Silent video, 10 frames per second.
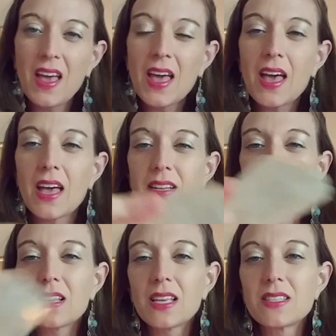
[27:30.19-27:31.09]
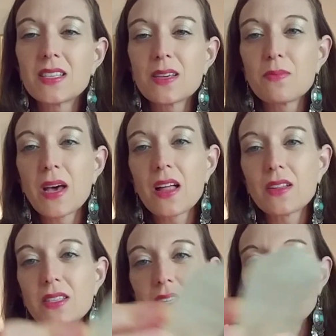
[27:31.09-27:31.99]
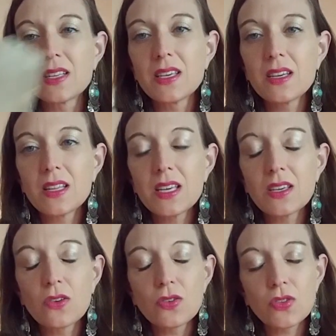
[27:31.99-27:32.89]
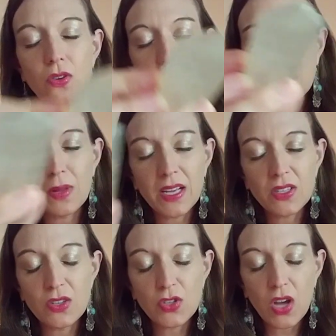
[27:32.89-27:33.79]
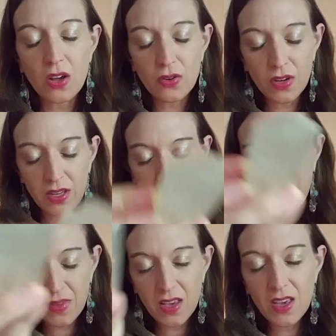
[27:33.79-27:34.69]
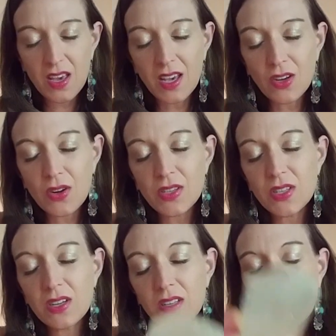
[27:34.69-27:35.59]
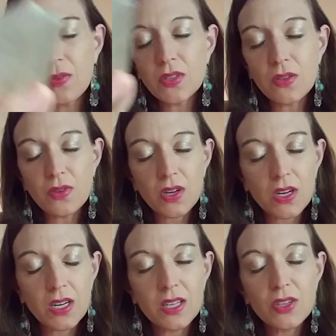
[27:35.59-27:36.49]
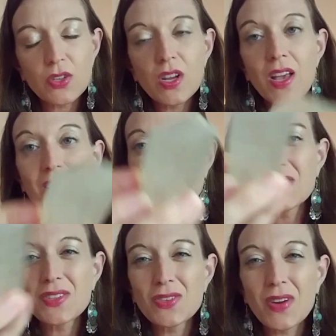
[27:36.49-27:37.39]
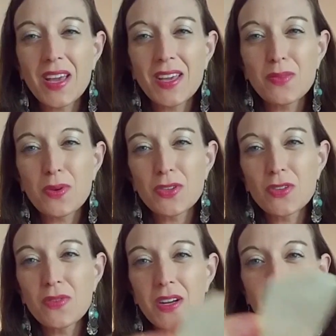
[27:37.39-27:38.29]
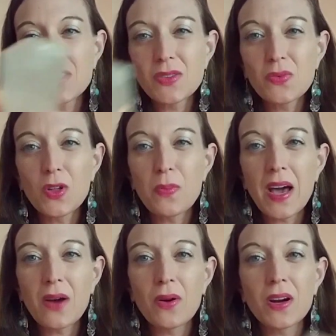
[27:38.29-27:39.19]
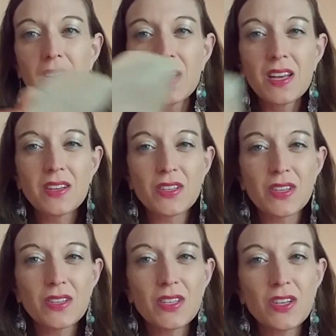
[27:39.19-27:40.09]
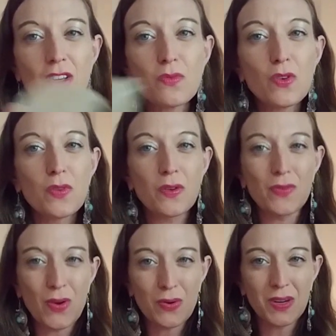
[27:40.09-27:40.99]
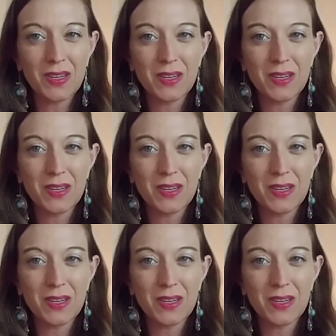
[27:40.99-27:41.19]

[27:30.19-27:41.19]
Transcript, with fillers: And cleansing, balancing, and healing your solar plexus chakra, increasing your levels of courage, strength, perseverance, and willpower to continue moving forward.